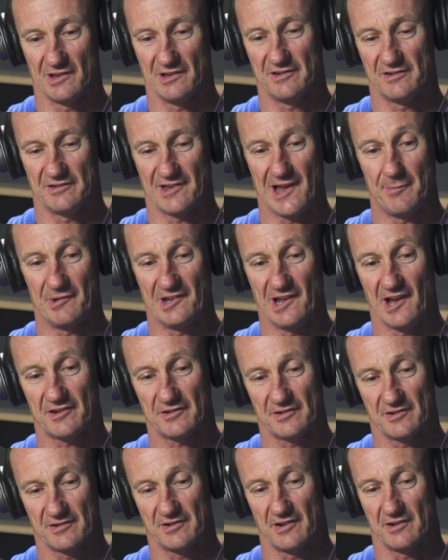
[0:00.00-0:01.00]
and this is
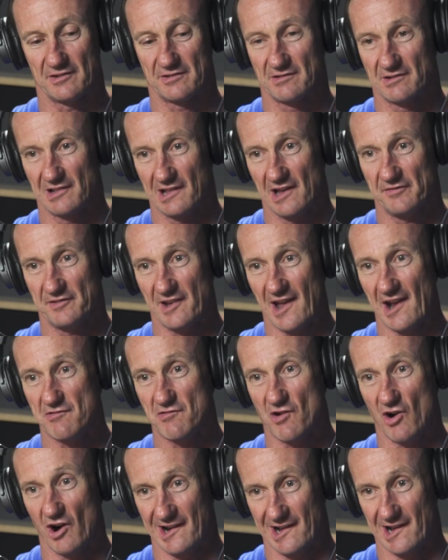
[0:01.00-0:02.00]
ambidextrous, so it's left and
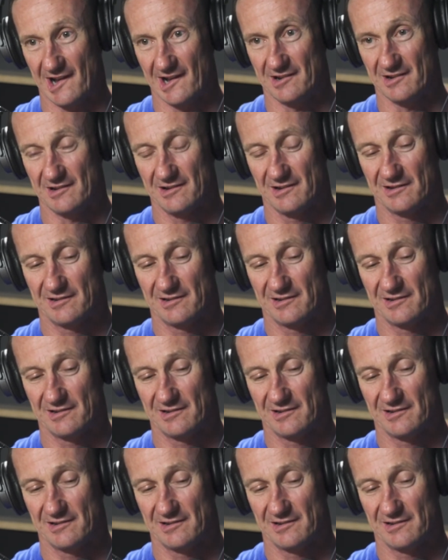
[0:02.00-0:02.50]
right-handed.